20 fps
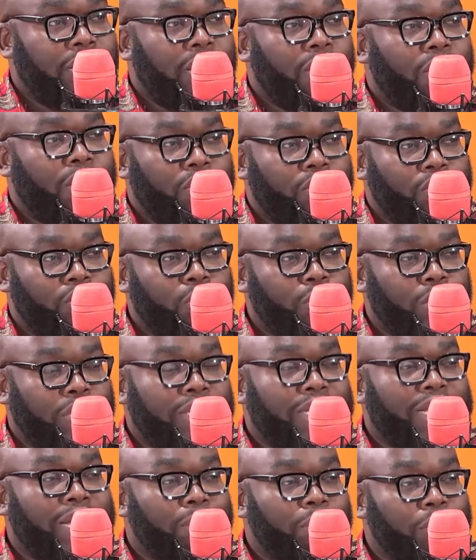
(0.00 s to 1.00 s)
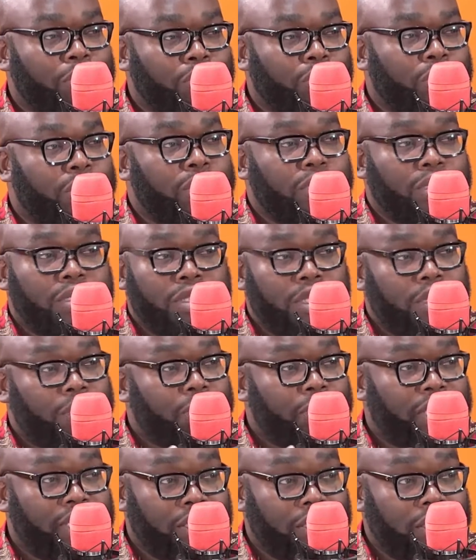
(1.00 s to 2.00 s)
Our human capital is
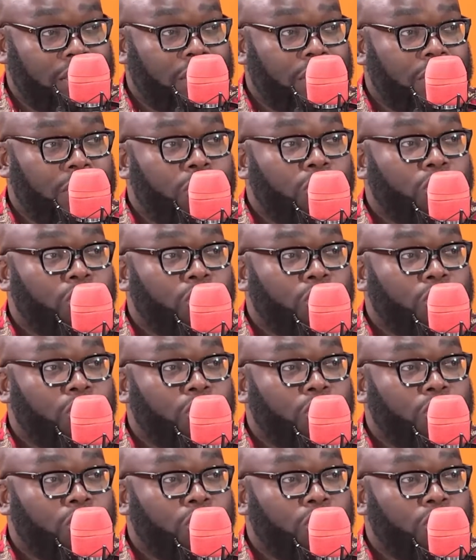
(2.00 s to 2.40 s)
immense.